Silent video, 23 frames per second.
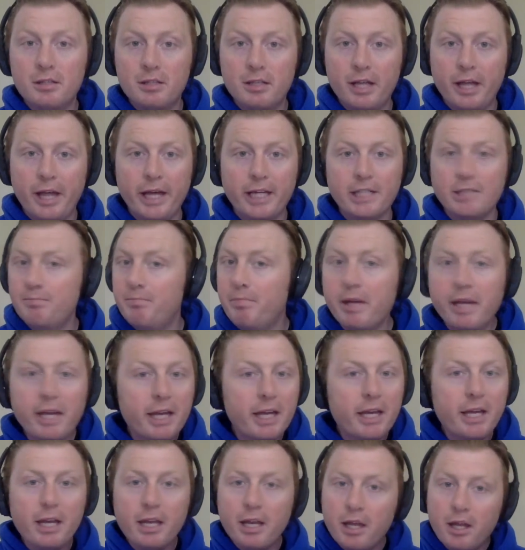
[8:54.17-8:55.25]
as
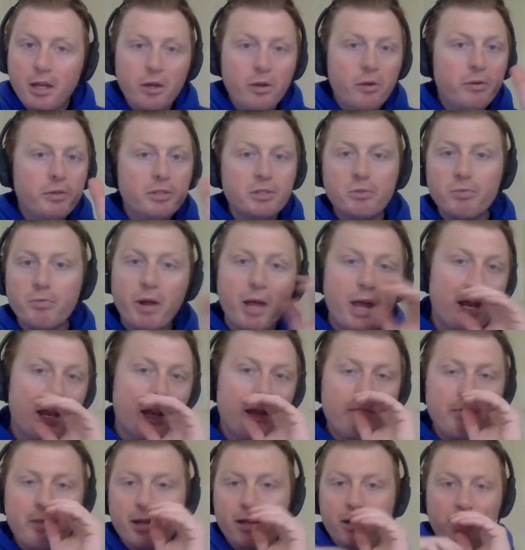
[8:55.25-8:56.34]
big and huge and
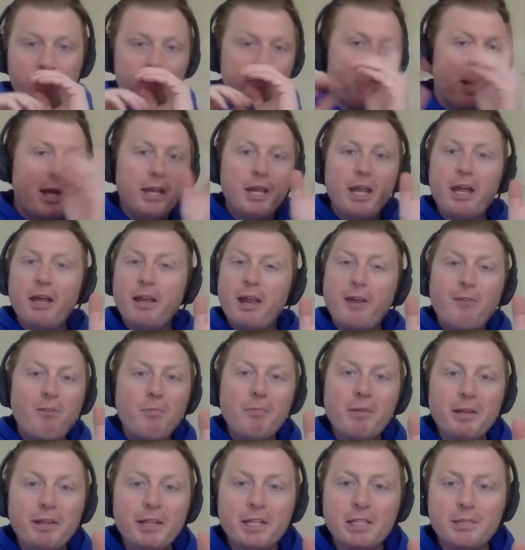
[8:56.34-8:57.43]
random, and you might never
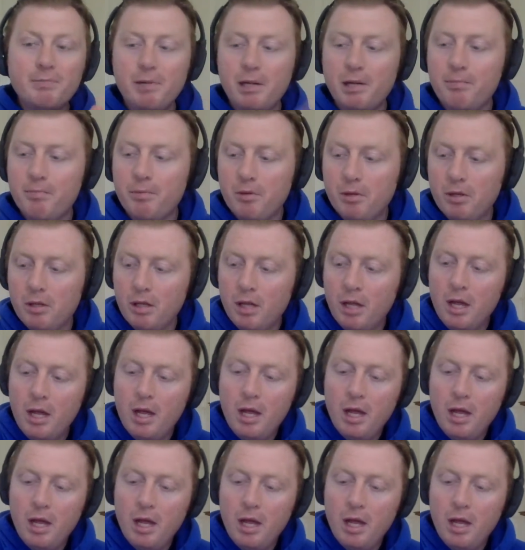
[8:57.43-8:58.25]
meet these people,